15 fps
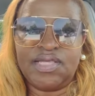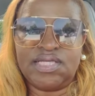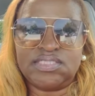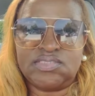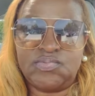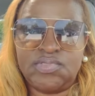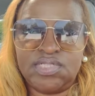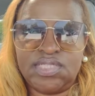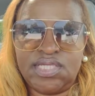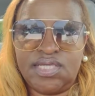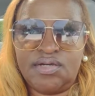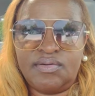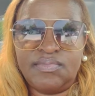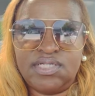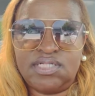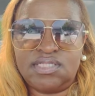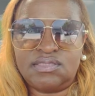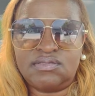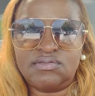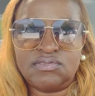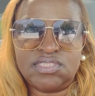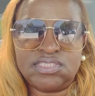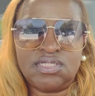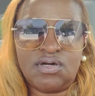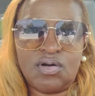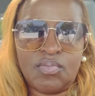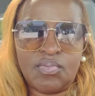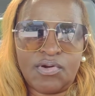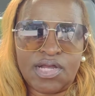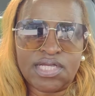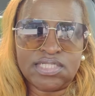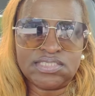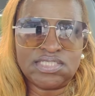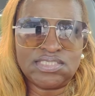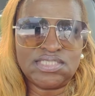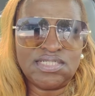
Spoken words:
has really helped me get through this whole process.